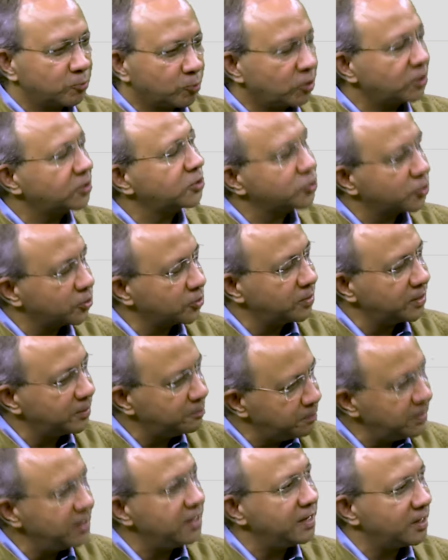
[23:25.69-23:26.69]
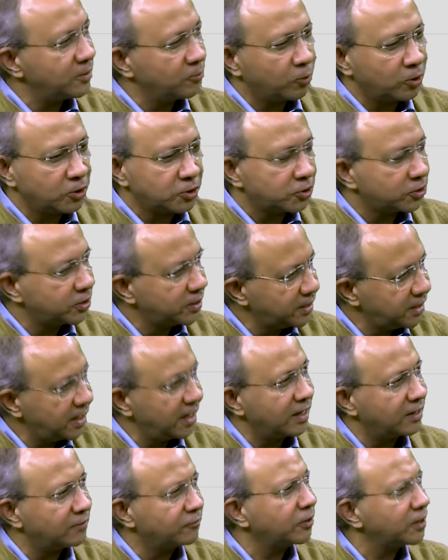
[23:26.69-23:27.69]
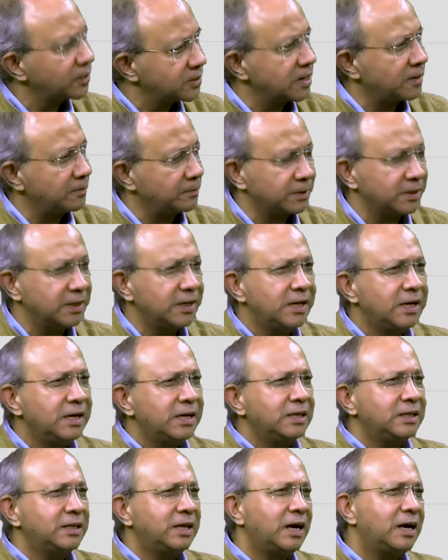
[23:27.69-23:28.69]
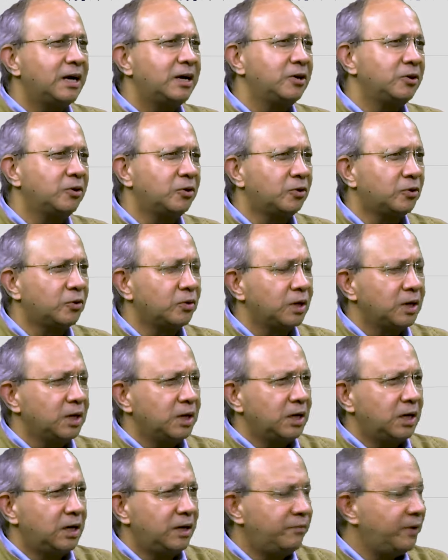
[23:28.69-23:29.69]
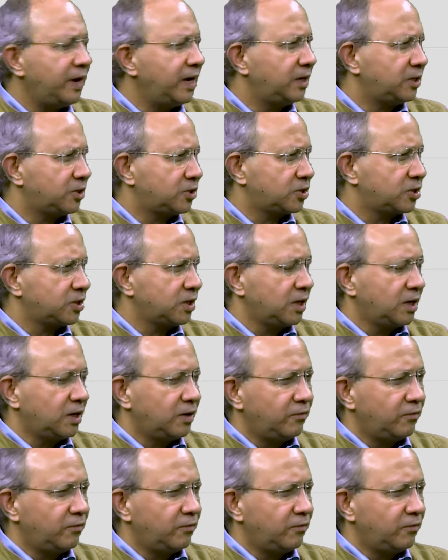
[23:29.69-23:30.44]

What should it be and what should it take? For example, there are, debates.